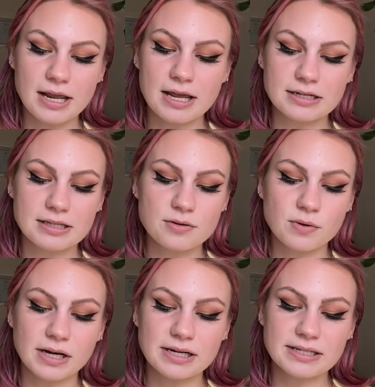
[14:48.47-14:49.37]
and the
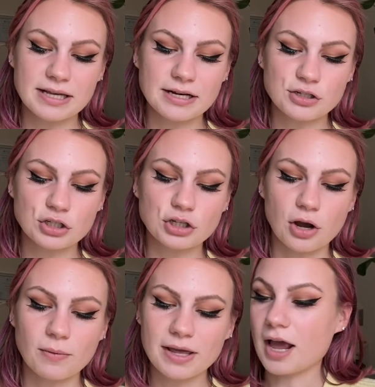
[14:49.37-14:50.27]
one I decided to
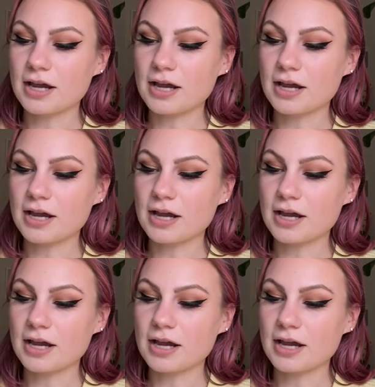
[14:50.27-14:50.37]
go with.